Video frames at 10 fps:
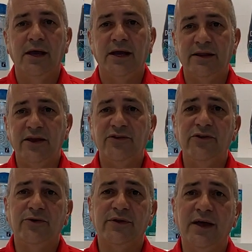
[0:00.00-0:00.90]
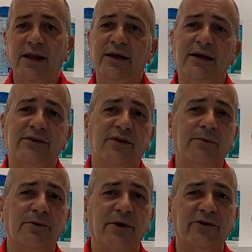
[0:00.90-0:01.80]
In addition to attendee and
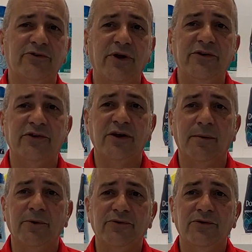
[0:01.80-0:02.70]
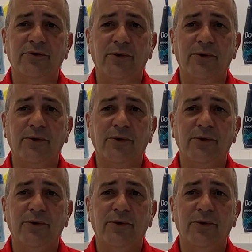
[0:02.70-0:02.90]
exhibitor registration numbers,